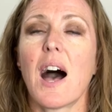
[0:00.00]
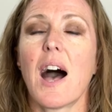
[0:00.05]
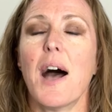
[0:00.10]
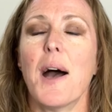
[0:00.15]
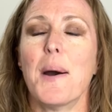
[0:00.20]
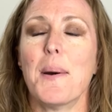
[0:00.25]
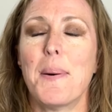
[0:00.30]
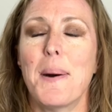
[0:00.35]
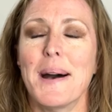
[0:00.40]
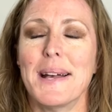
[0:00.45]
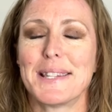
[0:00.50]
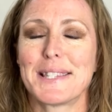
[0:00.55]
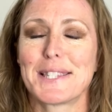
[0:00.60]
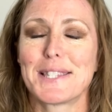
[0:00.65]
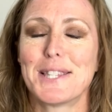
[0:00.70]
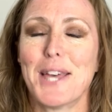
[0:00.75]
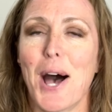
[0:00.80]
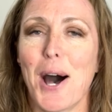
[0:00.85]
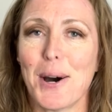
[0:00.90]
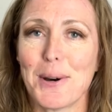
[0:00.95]
I was
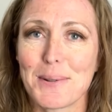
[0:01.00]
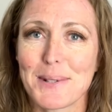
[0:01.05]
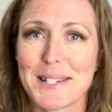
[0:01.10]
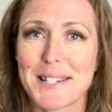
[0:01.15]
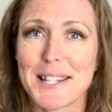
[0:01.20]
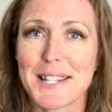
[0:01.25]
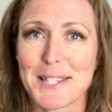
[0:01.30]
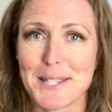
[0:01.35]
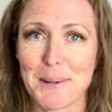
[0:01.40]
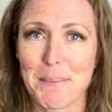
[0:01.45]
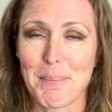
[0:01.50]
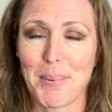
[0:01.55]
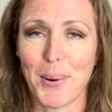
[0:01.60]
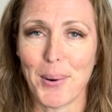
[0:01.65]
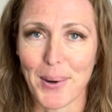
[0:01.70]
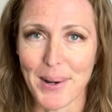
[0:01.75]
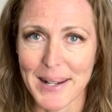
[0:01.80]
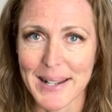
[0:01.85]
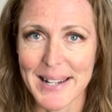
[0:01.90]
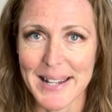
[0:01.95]
so
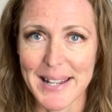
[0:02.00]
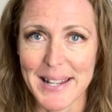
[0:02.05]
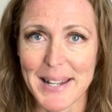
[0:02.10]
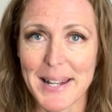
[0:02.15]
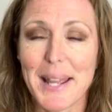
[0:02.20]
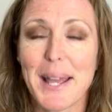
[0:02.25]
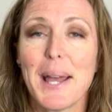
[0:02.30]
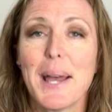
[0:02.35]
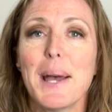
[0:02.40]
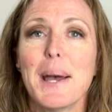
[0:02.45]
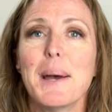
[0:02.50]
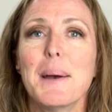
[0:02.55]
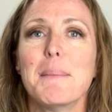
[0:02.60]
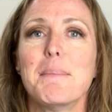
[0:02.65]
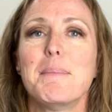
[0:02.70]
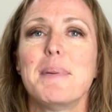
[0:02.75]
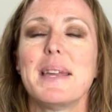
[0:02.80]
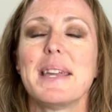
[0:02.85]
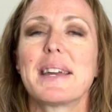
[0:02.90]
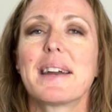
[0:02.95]
disappointed
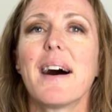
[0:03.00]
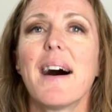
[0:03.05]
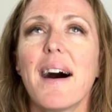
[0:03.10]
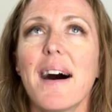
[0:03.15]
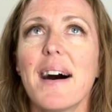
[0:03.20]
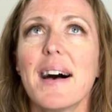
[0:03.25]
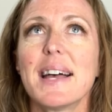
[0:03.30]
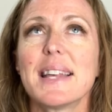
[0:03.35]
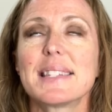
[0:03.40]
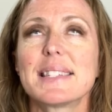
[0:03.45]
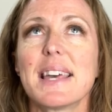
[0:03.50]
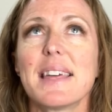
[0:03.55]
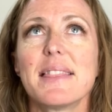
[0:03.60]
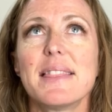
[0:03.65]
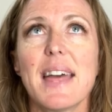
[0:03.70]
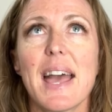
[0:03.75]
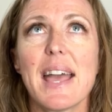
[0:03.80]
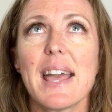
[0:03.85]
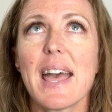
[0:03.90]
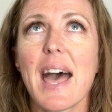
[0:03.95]
because
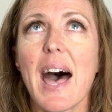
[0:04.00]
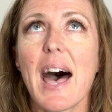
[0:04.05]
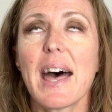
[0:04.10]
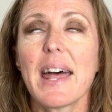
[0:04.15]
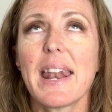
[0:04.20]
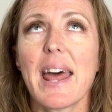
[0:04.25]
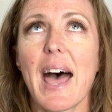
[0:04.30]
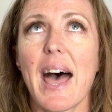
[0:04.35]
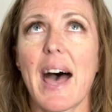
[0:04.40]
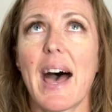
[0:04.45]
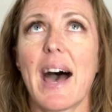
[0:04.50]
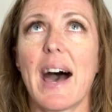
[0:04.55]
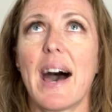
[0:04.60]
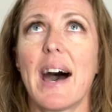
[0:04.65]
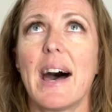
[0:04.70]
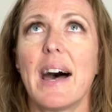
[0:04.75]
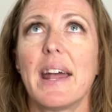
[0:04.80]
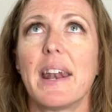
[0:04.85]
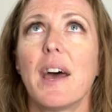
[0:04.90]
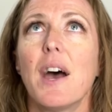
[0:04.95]
they had
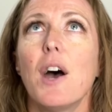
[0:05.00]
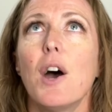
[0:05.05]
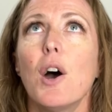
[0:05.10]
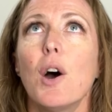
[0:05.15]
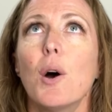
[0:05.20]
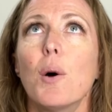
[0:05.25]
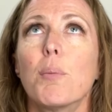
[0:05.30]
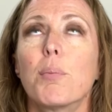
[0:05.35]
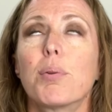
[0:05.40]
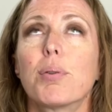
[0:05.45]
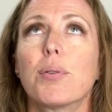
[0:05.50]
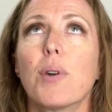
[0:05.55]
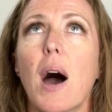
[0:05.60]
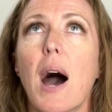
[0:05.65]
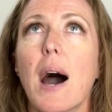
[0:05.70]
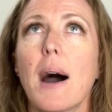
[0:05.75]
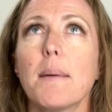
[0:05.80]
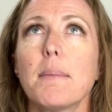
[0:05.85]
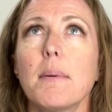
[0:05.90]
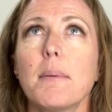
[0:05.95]
had
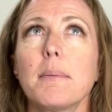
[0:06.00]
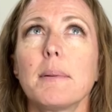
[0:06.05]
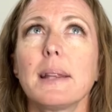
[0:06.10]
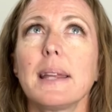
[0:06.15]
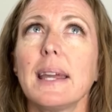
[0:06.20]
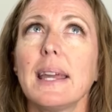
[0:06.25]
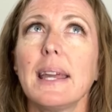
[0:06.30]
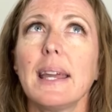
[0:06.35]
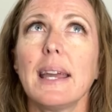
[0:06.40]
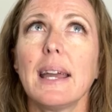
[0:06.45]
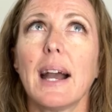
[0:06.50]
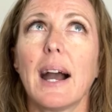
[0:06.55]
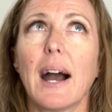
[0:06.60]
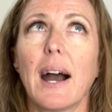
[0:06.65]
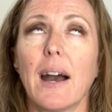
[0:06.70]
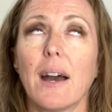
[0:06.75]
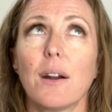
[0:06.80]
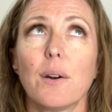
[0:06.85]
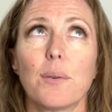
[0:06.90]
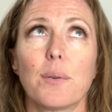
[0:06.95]
probably,
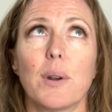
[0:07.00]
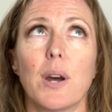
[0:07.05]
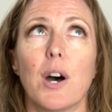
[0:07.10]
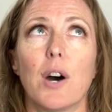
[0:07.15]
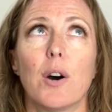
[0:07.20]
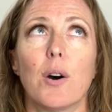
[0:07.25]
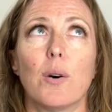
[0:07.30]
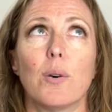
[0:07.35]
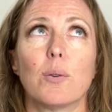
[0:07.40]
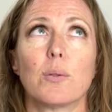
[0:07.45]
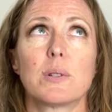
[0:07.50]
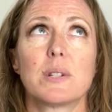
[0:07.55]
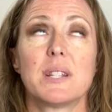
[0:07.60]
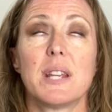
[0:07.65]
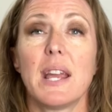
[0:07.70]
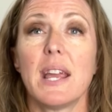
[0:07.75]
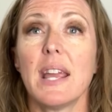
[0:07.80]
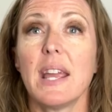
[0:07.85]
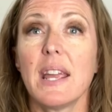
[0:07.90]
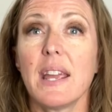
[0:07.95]
I don't know,
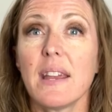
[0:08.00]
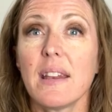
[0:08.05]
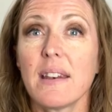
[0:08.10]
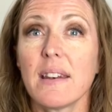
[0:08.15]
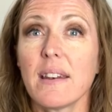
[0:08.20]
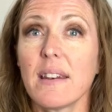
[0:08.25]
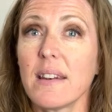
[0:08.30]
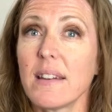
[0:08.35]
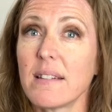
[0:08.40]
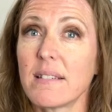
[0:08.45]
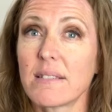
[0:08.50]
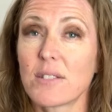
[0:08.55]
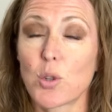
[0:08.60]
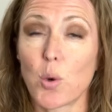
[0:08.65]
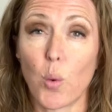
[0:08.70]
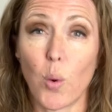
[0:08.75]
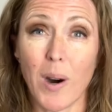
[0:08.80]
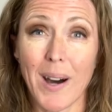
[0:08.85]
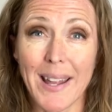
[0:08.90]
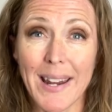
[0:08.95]
10,
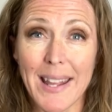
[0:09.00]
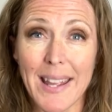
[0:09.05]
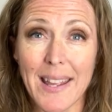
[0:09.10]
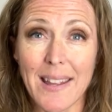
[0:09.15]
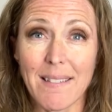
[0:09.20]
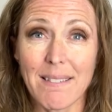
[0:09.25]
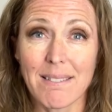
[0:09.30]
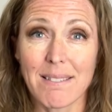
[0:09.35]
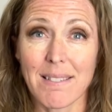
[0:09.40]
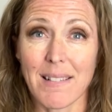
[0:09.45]
20